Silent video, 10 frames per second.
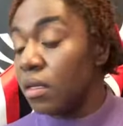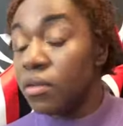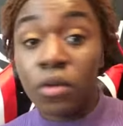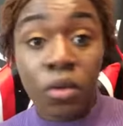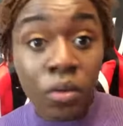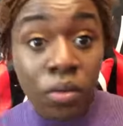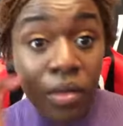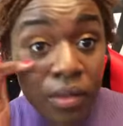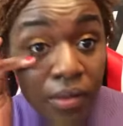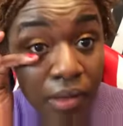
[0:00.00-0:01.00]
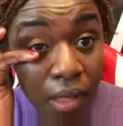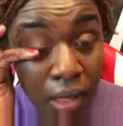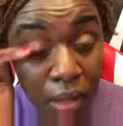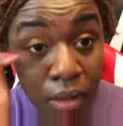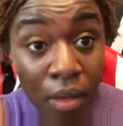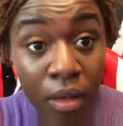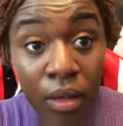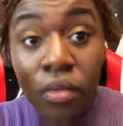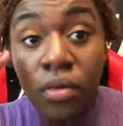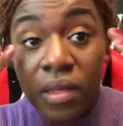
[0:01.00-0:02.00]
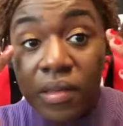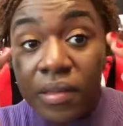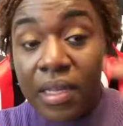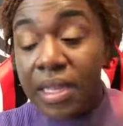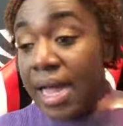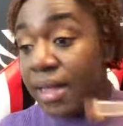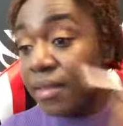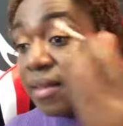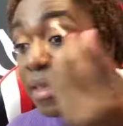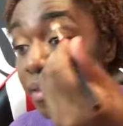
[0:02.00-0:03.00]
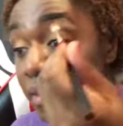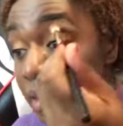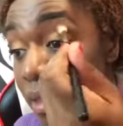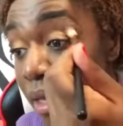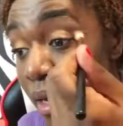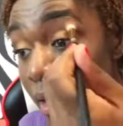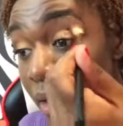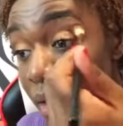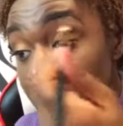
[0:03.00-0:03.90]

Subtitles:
So you can see here, you can see that intensity there.